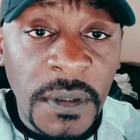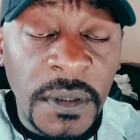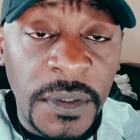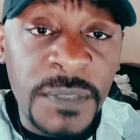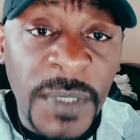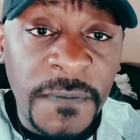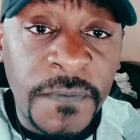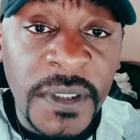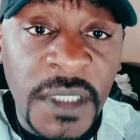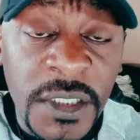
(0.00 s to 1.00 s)
This, my
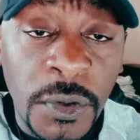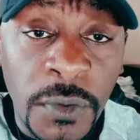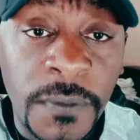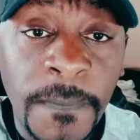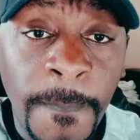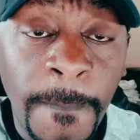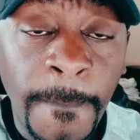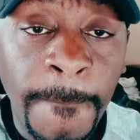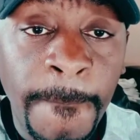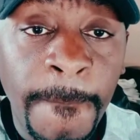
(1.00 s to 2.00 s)
friend, later on,
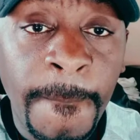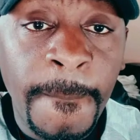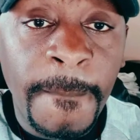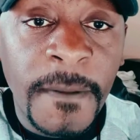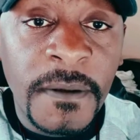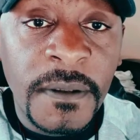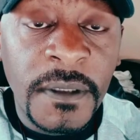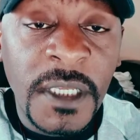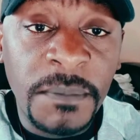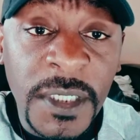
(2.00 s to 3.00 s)

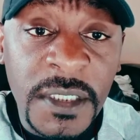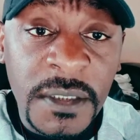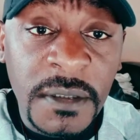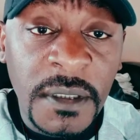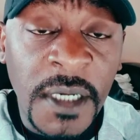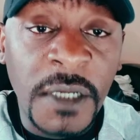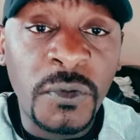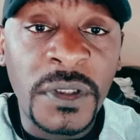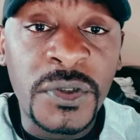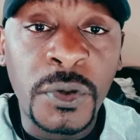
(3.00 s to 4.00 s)
he met again
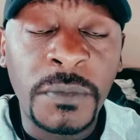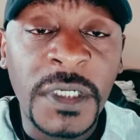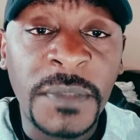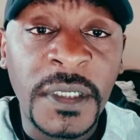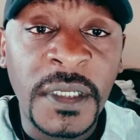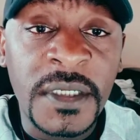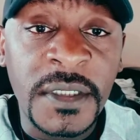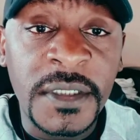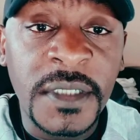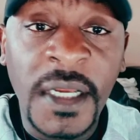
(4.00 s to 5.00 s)
with his soulmate many years
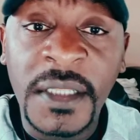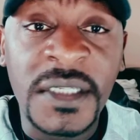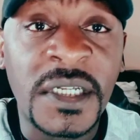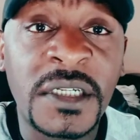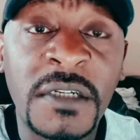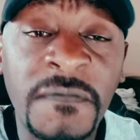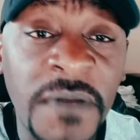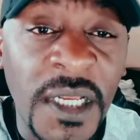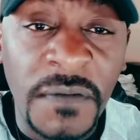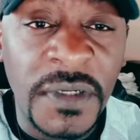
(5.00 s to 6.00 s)
later, and they started a
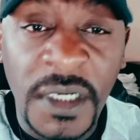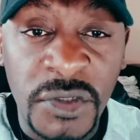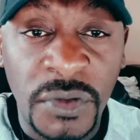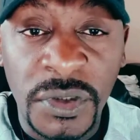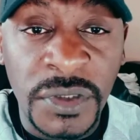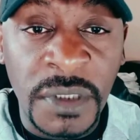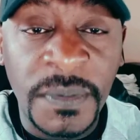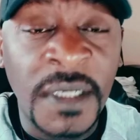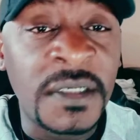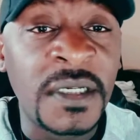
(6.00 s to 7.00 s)
very, very nice relationship.
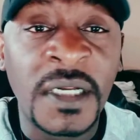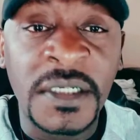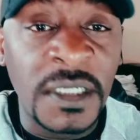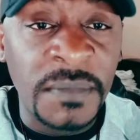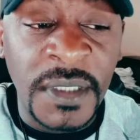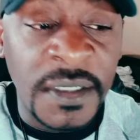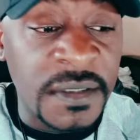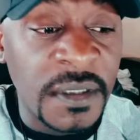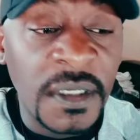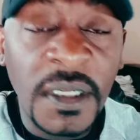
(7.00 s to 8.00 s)
And he can tell me that
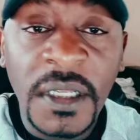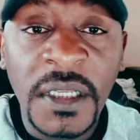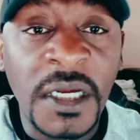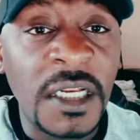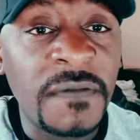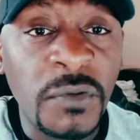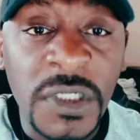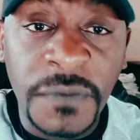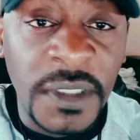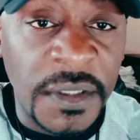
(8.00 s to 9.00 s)
he can never wish
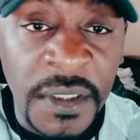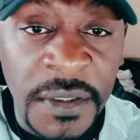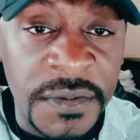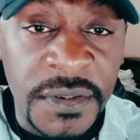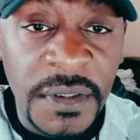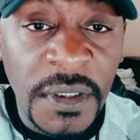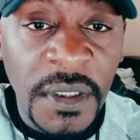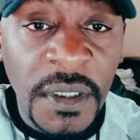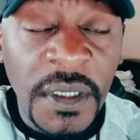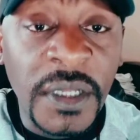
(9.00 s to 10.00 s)
for anything else.
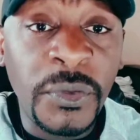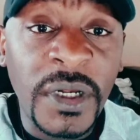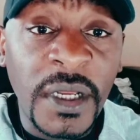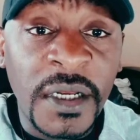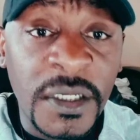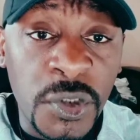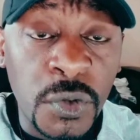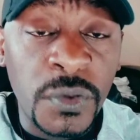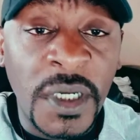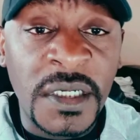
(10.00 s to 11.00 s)
He really
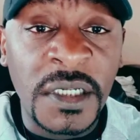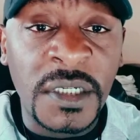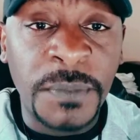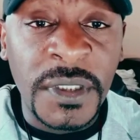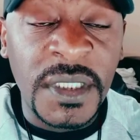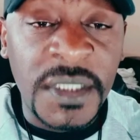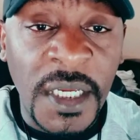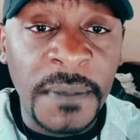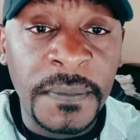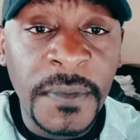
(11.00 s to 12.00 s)
understood at a later point in
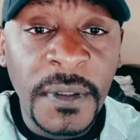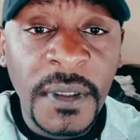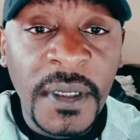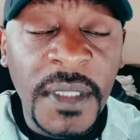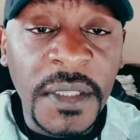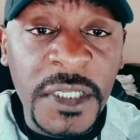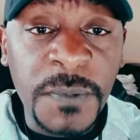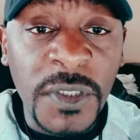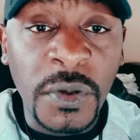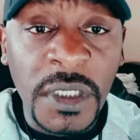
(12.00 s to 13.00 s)
time that this
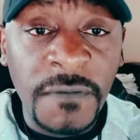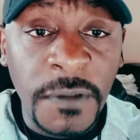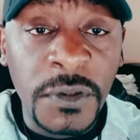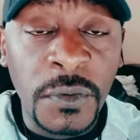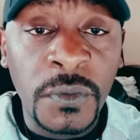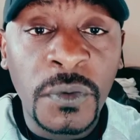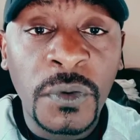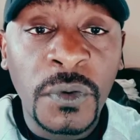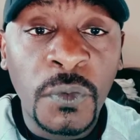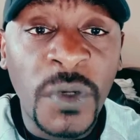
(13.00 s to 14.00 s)
particular individual
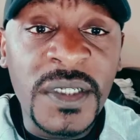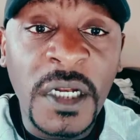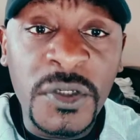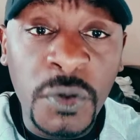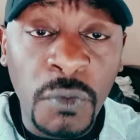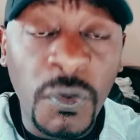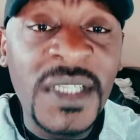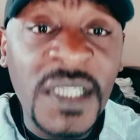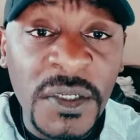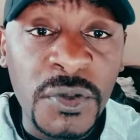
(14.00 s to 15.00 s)
was her soul,
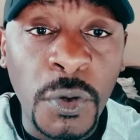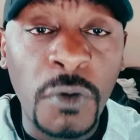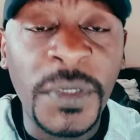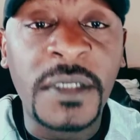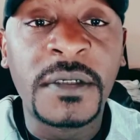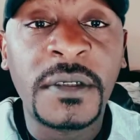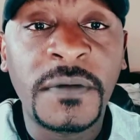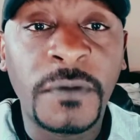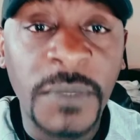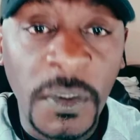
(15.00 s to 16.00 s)
was his soulmate
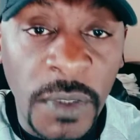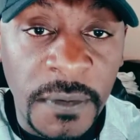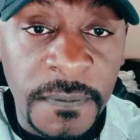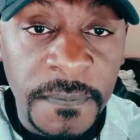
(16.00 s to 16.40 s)
from day one.